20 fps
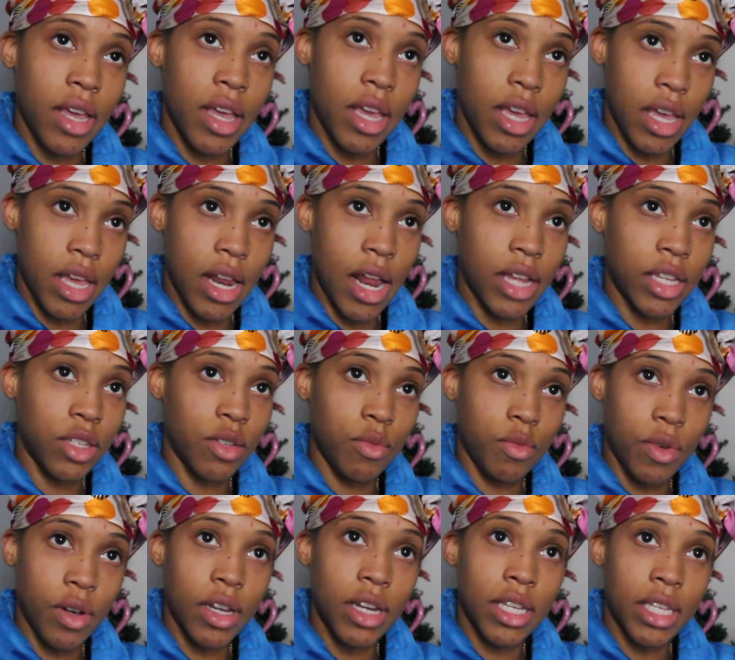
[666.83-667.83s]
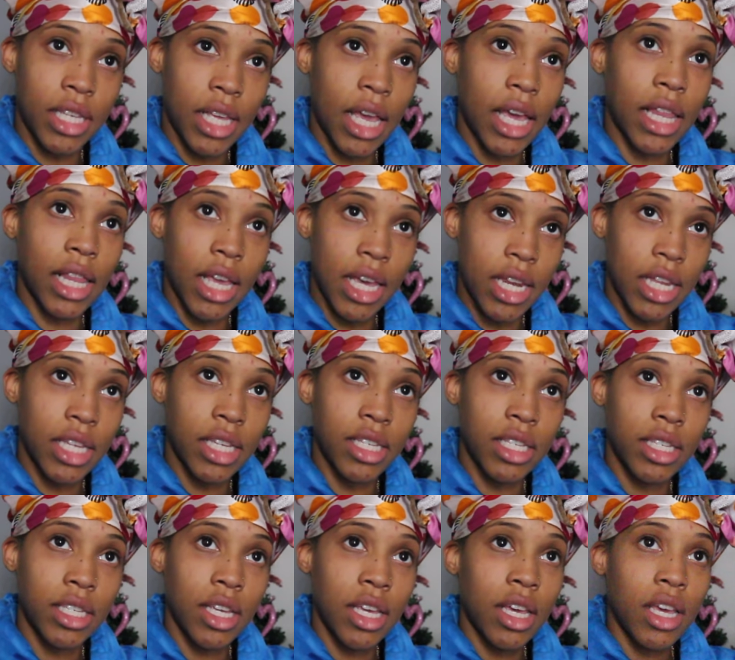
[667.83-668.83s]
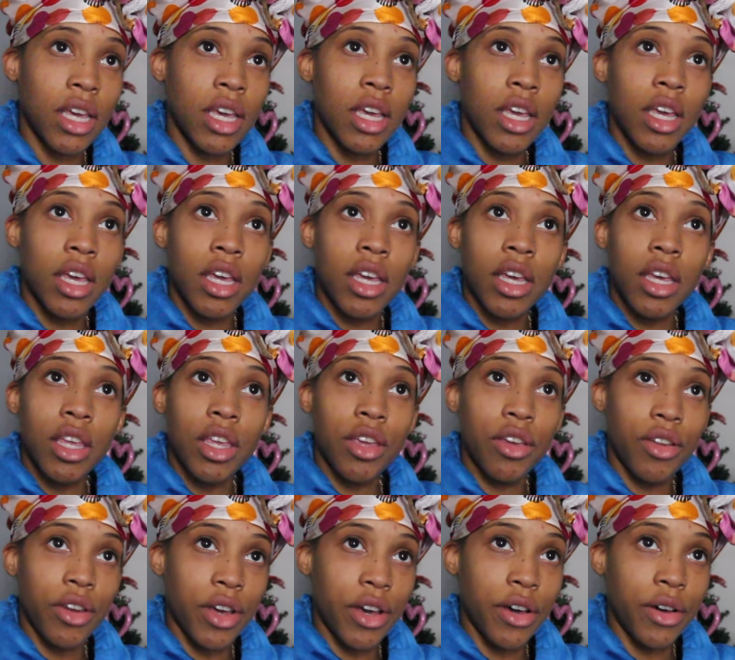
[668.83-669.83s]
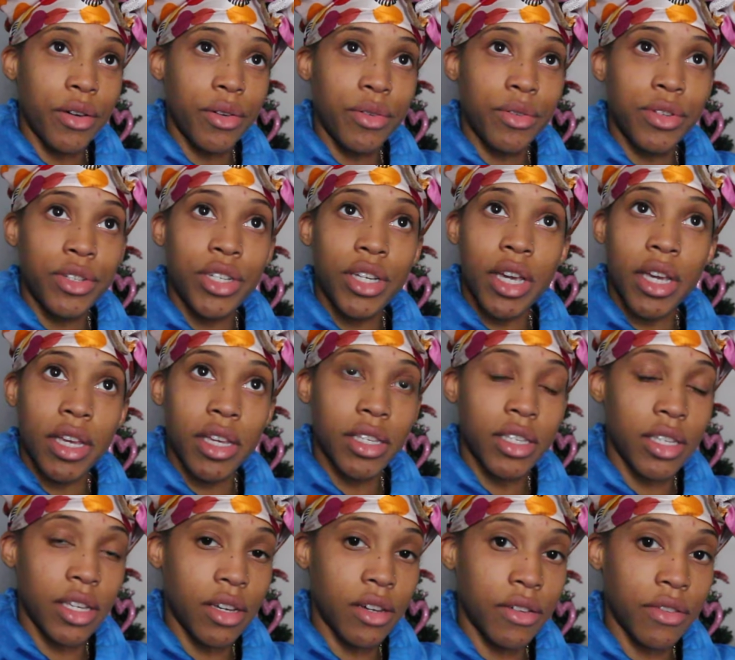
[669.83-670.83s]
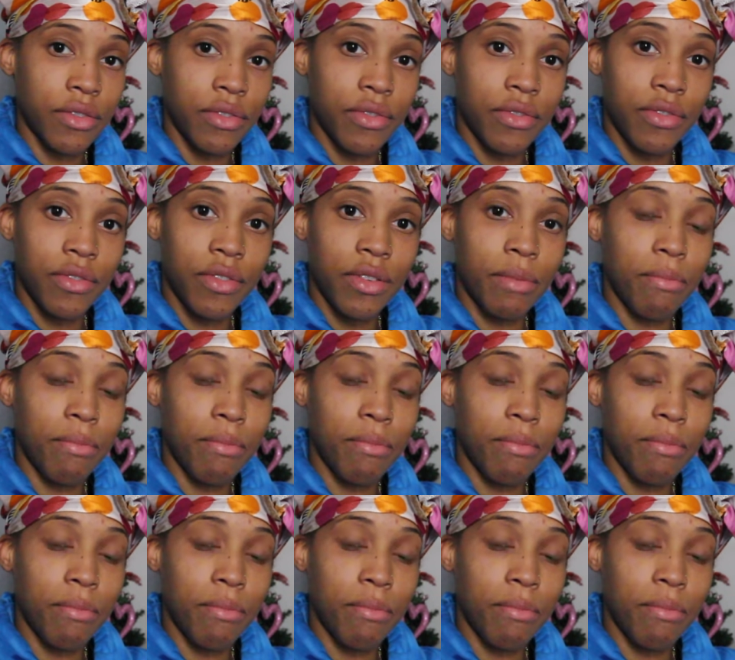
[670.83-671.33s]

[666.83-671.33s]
And I just wanted to say, ladies, you know, check yourself.